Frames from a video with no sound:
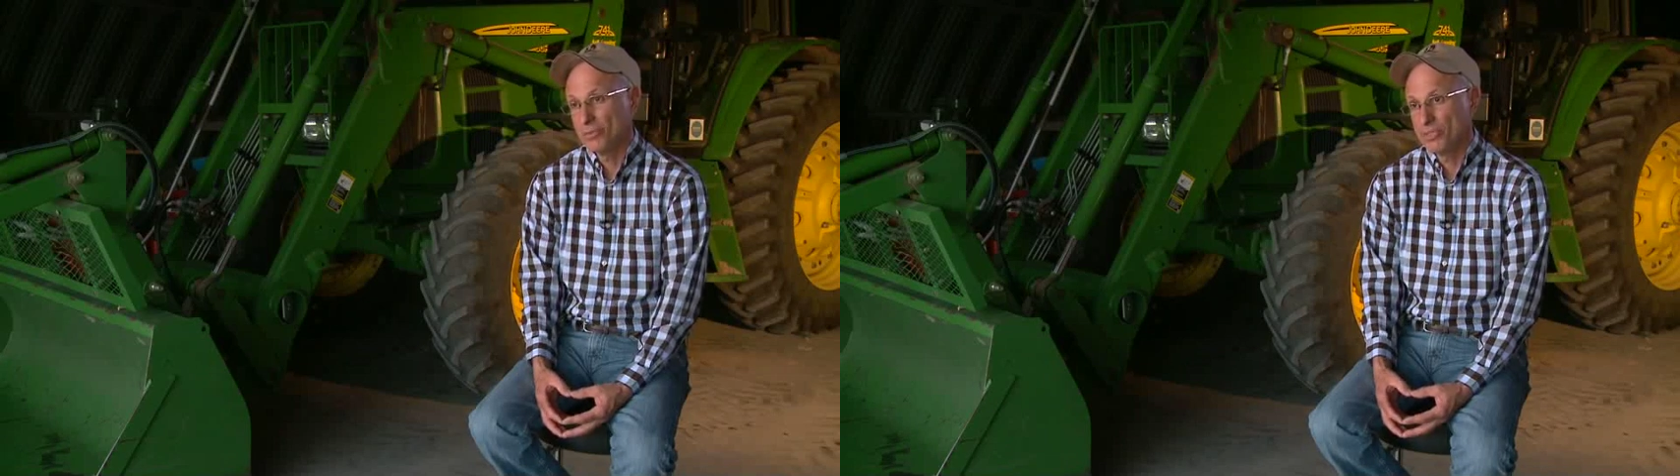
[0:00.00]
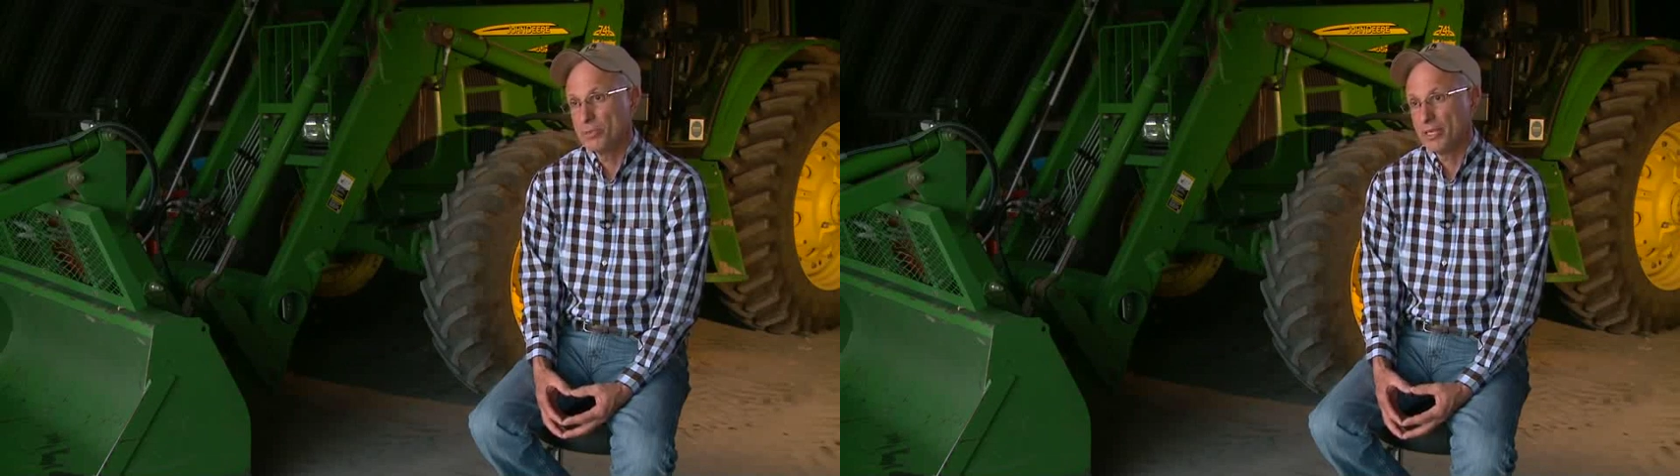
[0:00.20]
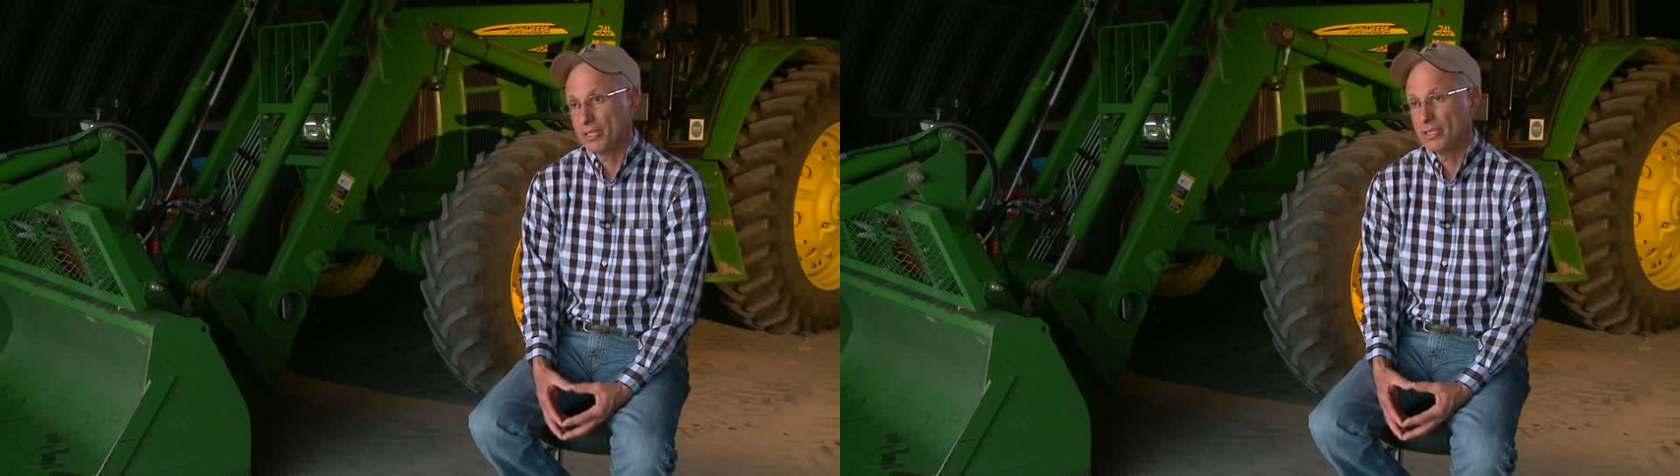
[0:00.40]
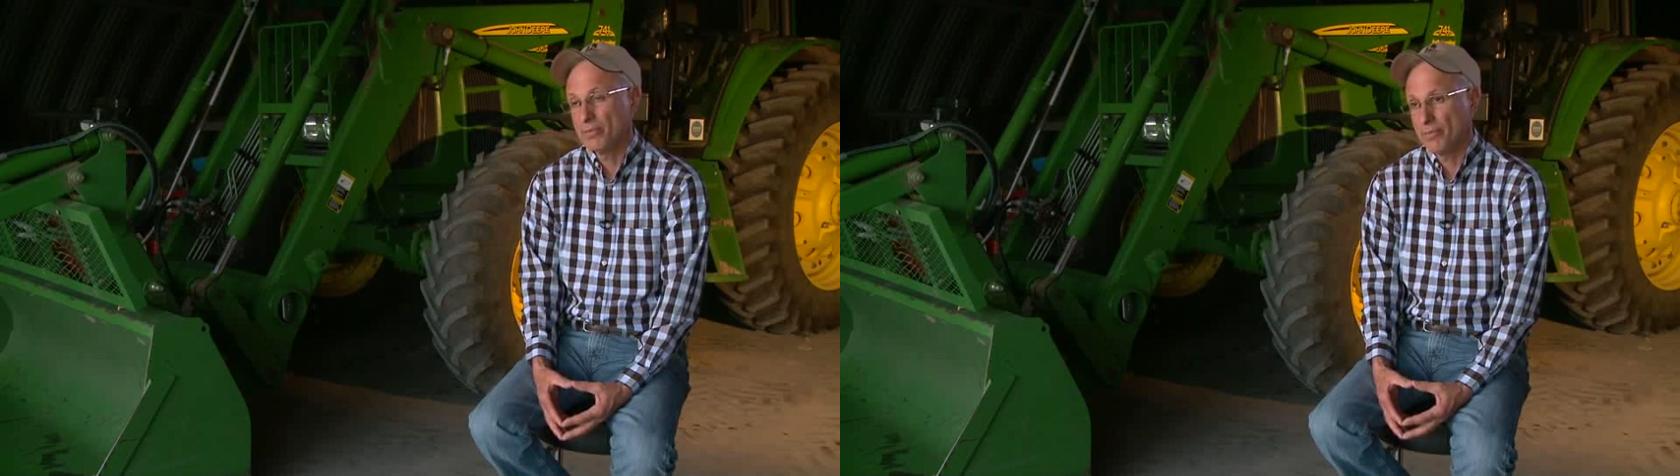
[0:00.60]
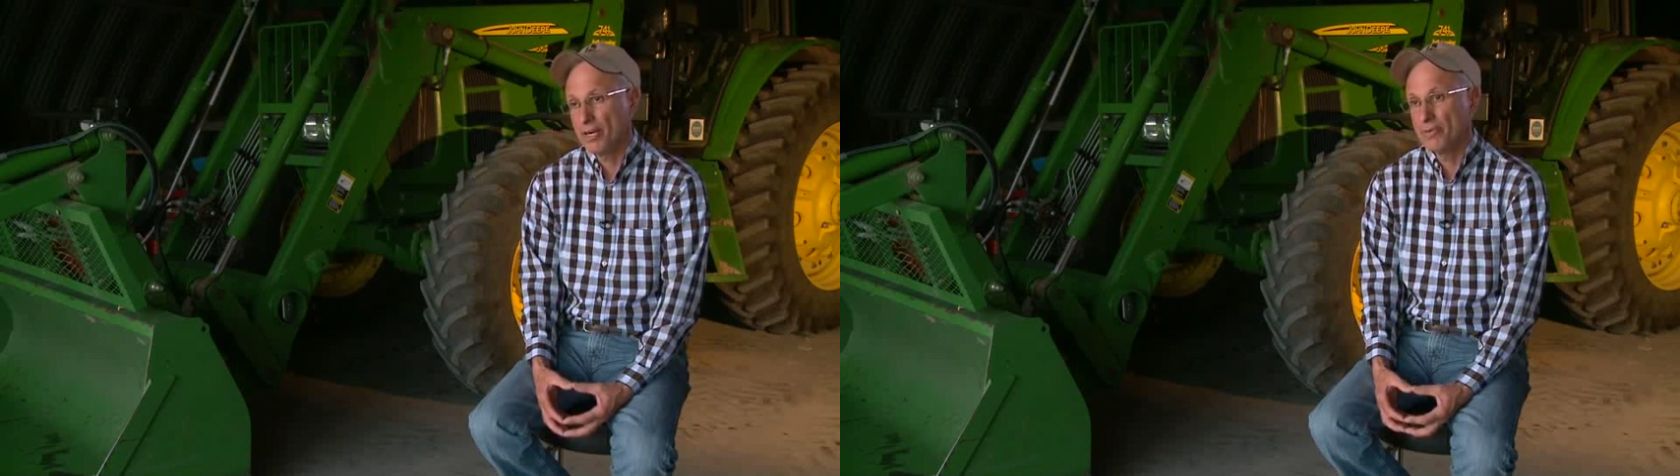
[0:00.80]
respect the
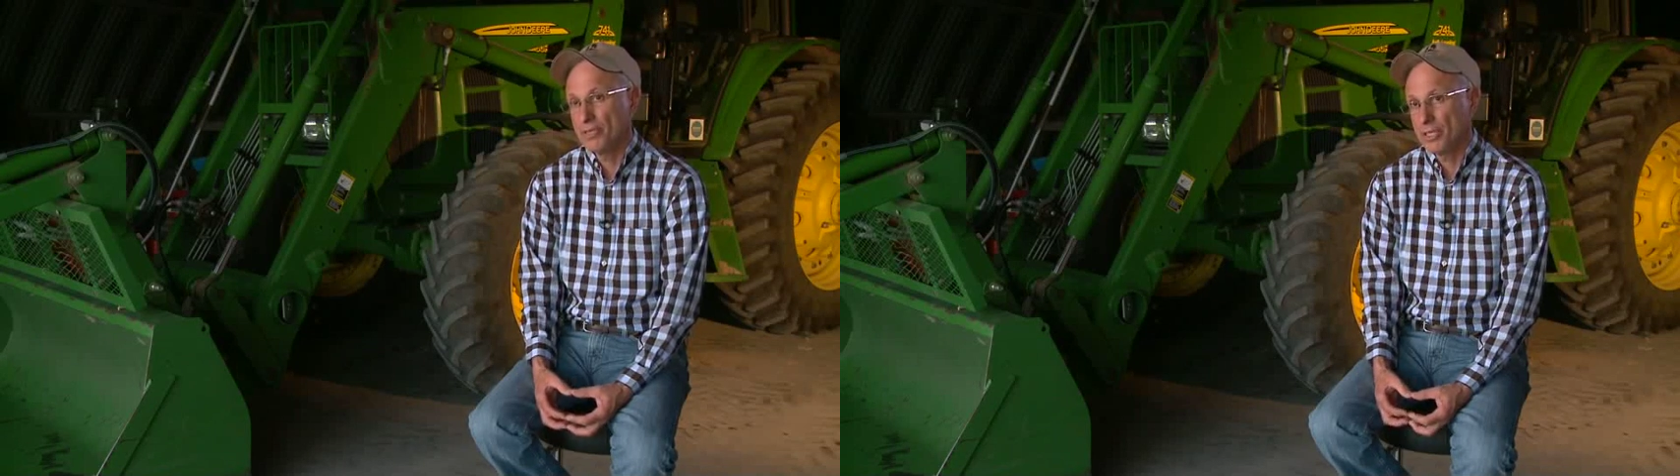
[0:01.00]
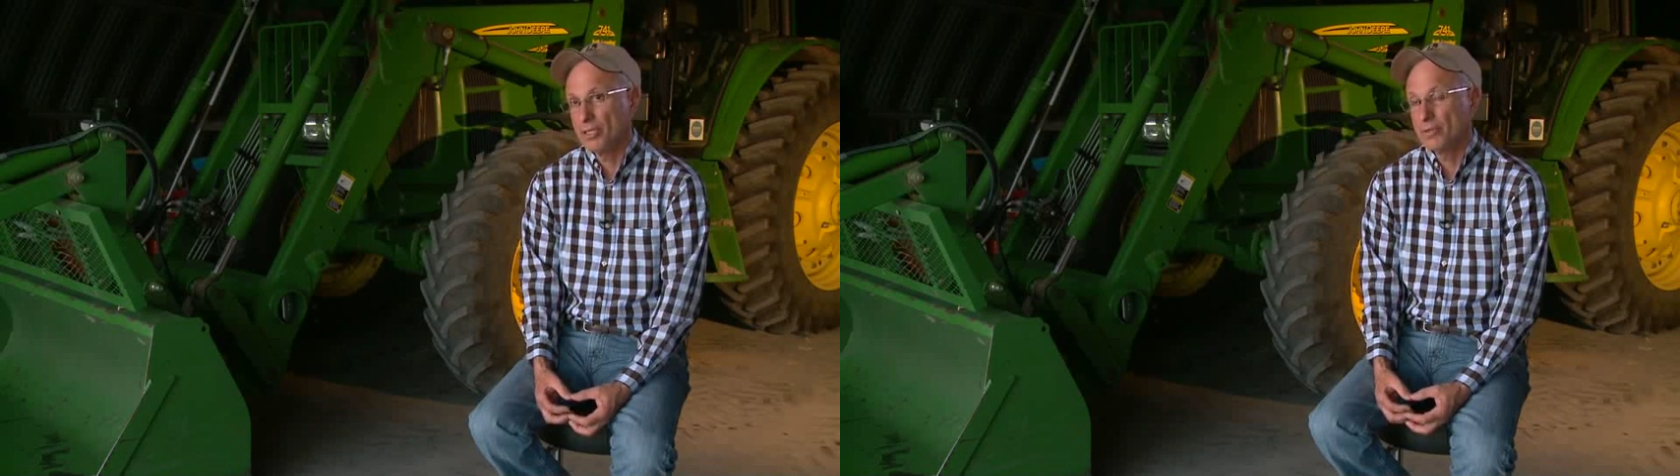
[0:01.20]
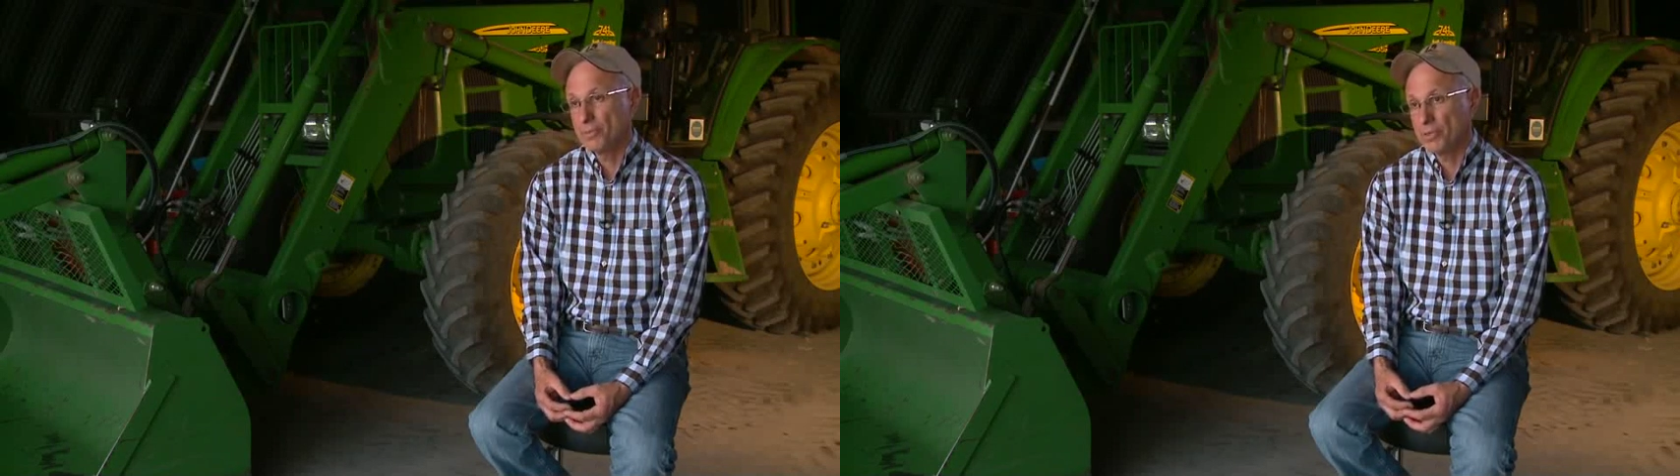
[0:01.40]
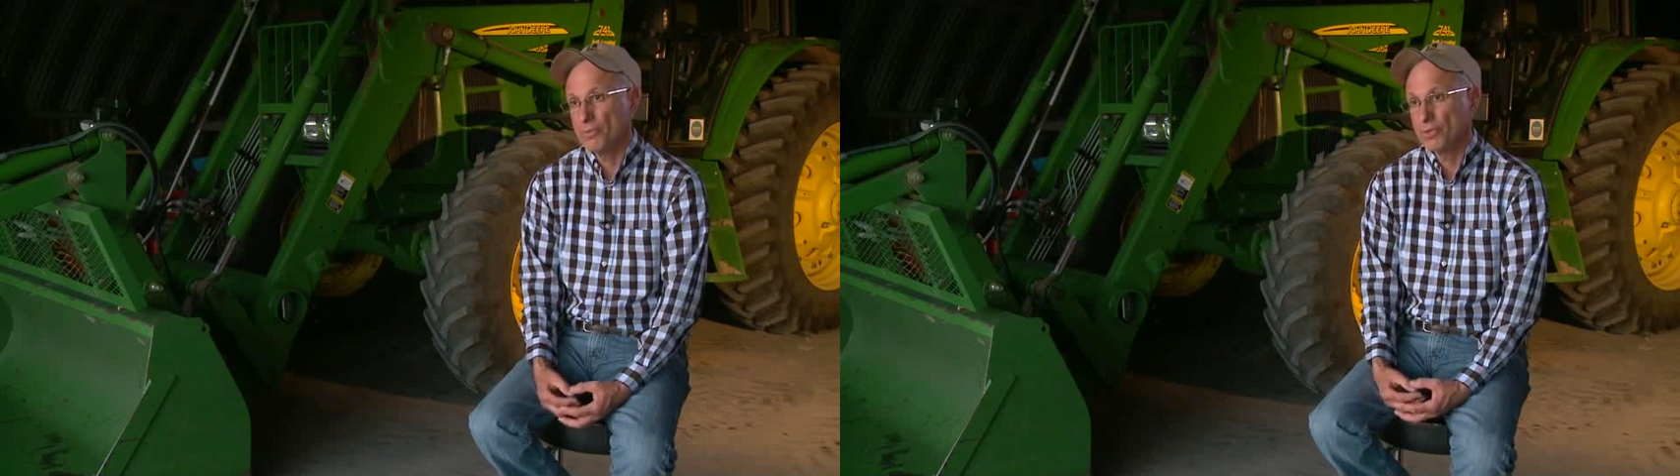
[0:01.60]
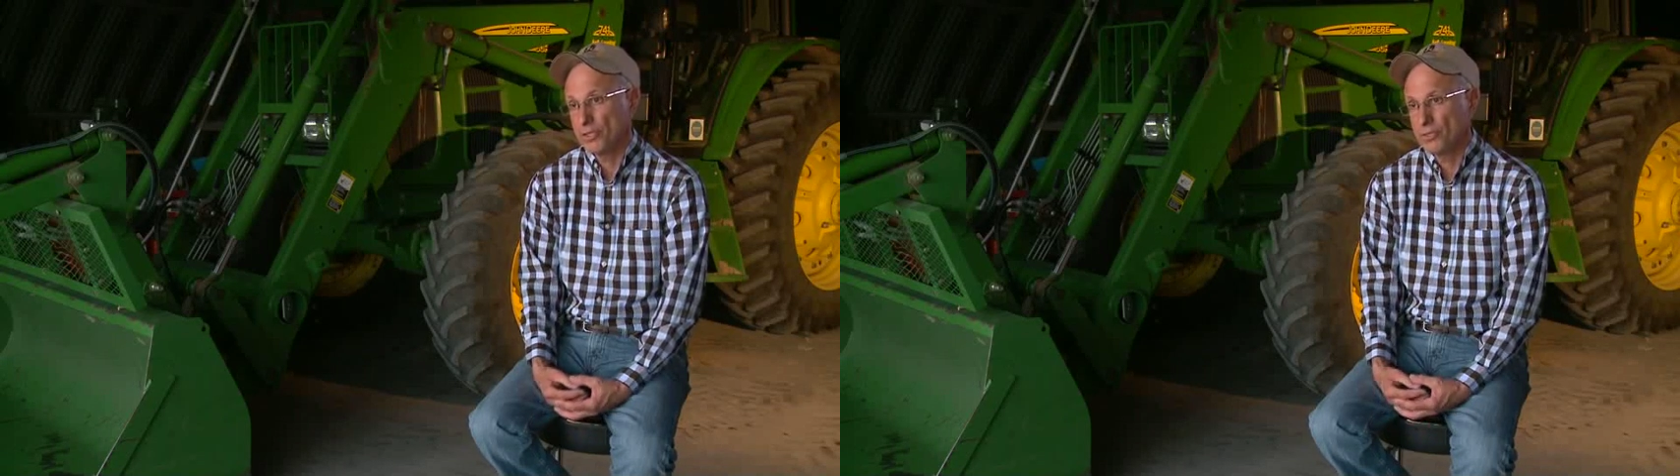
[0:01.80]
environment and the people that